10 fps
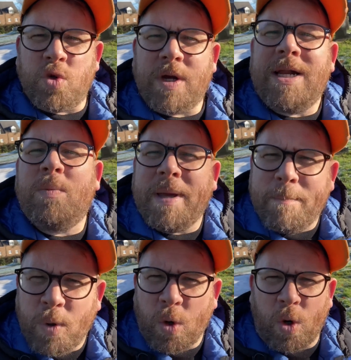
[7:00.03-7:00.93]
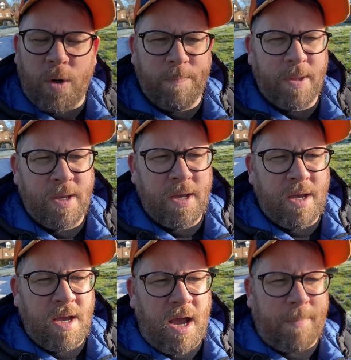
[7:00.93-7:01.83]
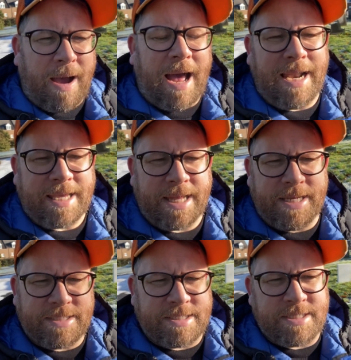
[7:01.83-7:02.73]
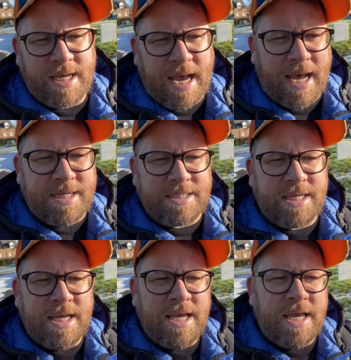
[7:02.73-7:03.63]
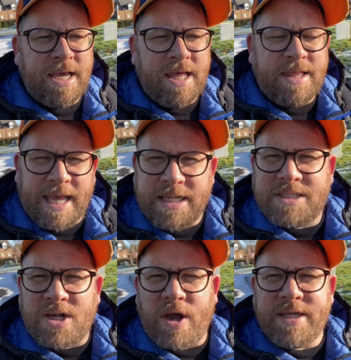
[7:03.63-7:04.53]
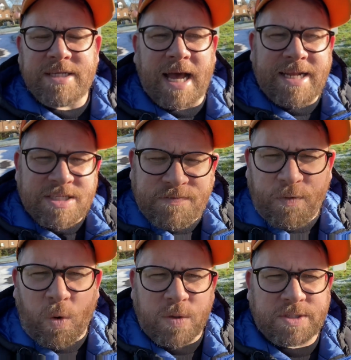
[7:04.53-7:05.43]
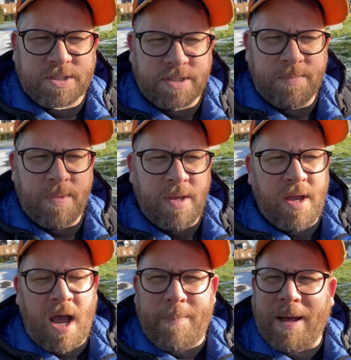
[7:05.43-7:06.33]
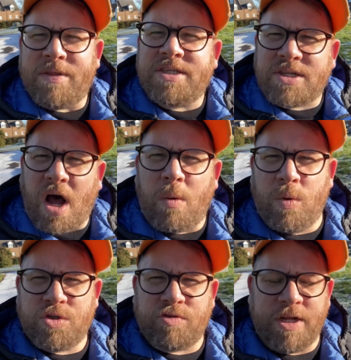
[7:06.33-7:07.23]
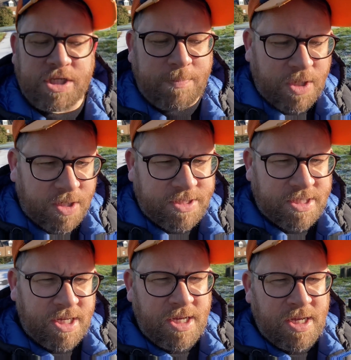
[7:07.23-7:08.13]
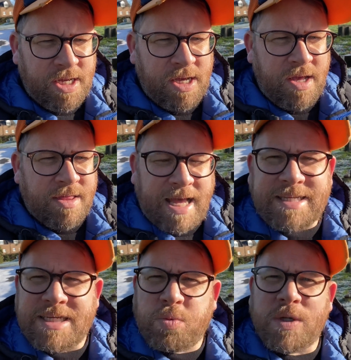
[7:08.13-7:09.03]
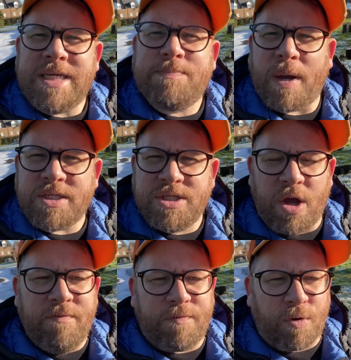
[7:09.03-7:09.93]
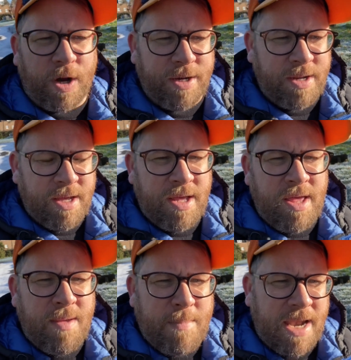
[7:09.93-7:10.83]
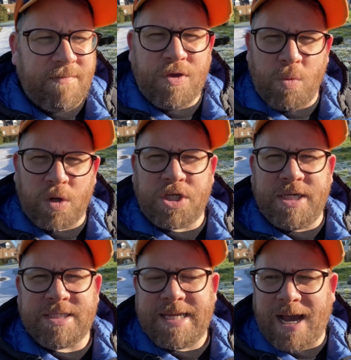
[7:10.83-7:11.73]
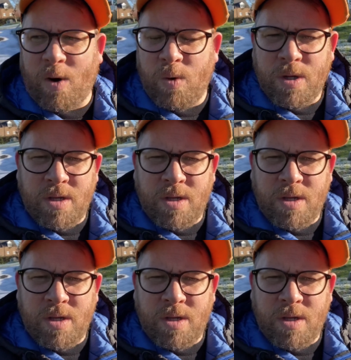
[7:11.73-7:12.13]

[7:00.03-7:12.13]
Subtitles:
talk a little bit more about Alec Guinness and the insight and his thoughts about the Star Wars trilogy, because that is what he's best known for, and many of you watching this now,